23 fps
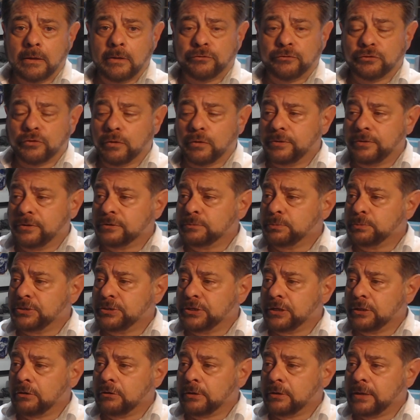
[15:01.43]
So in this
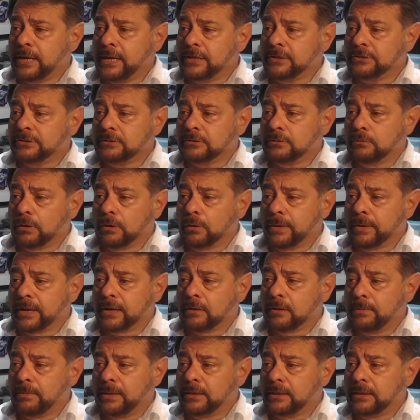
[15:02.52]
particular case, we're
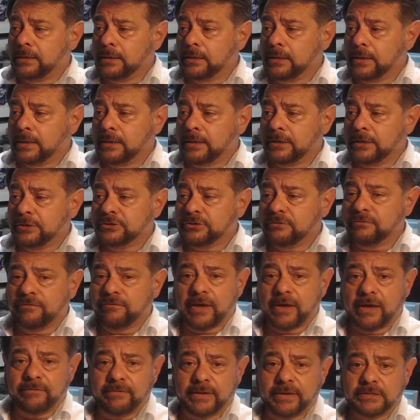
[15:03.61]
recommending an 1
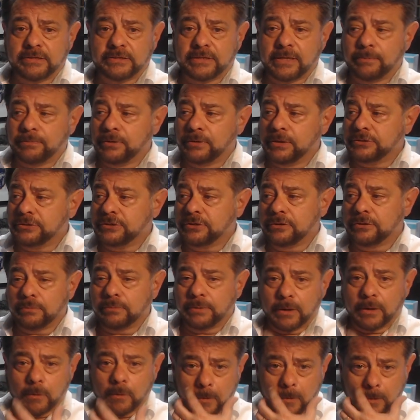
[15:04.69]
5/8 step to 1
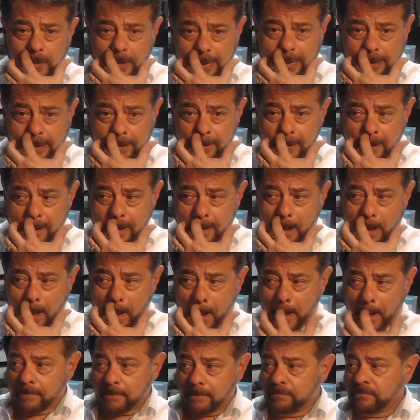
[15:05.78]
3/4 header
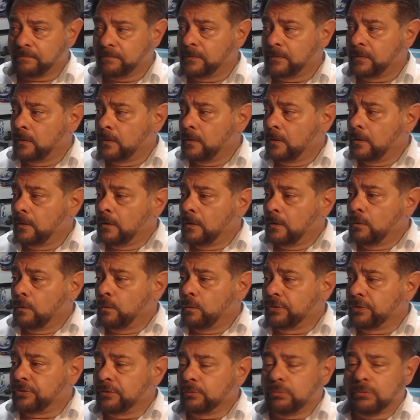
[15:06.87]

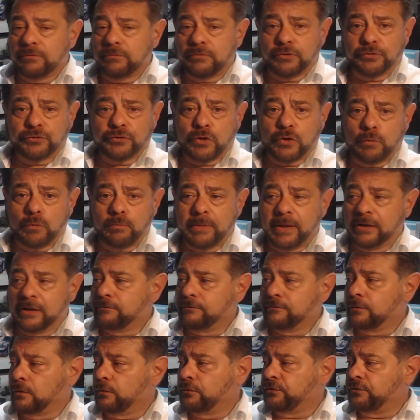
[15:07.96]
with a reverse cone
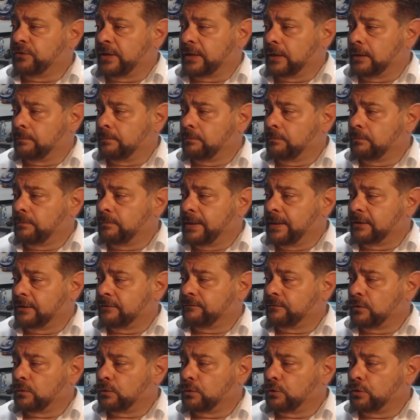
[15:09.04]
megaphone setup.
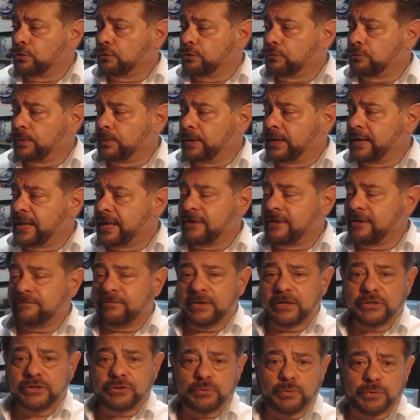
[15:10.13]
Megaphone go to 3.5
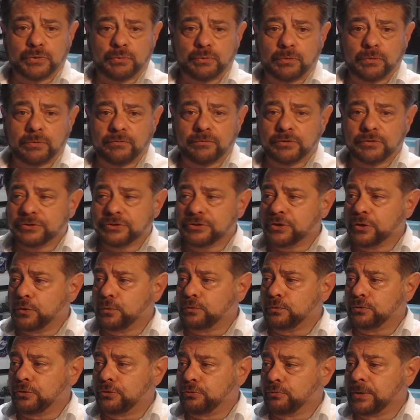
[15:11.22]
inch with the reverse
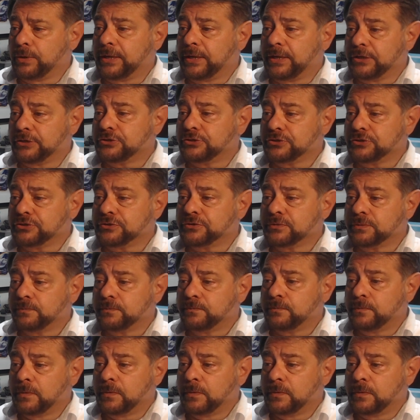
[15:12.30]
cone to 3 inches.